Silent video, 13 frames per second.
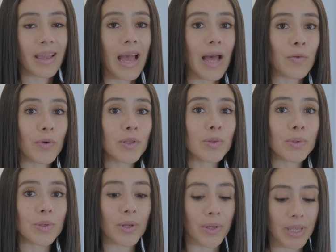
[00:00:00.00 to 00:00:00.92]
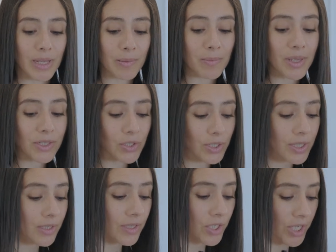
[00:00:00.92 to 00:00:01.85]
Halfway through cooking, make sure
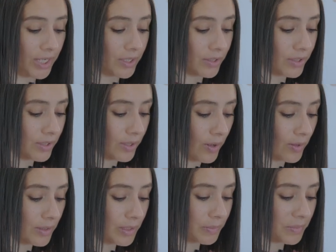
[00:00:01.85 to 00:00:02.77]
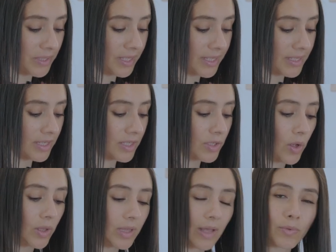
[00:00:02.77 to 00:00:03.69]
to check your salt because the
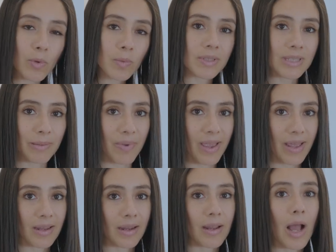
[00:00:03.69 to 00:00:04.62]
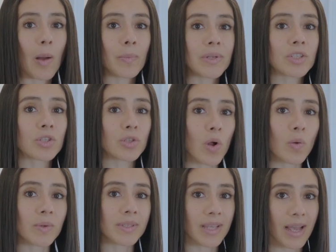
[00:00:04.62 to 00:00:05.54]
salt level will depend on how much salt
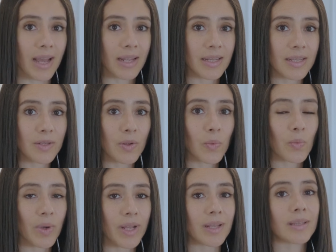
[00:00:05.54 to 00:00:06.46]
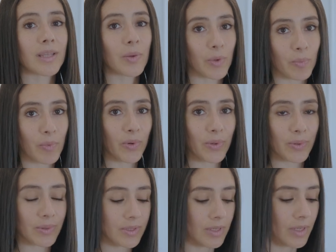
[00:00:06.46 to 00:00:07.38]
was added when they were
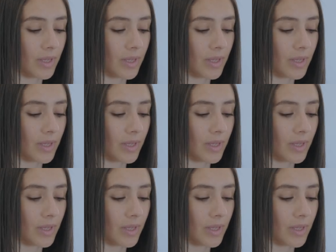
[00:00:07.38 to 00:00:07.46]
boiled.